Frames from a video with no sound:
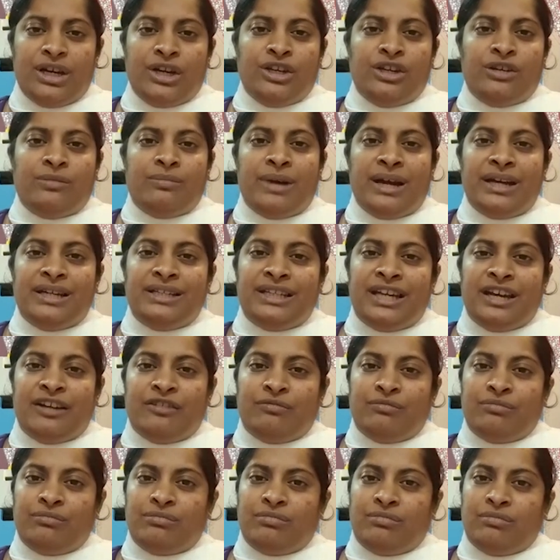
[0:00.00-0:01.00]
You might have
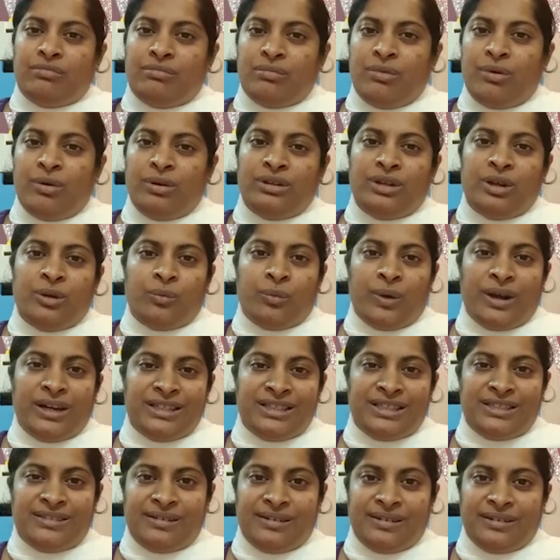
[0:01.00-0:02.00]
more than one
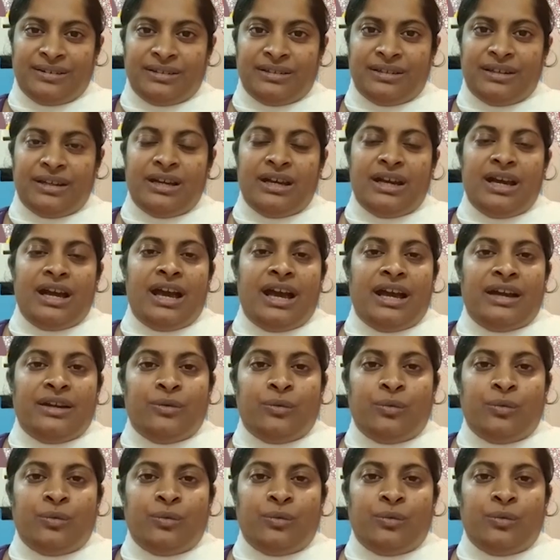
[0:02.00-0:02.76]
children and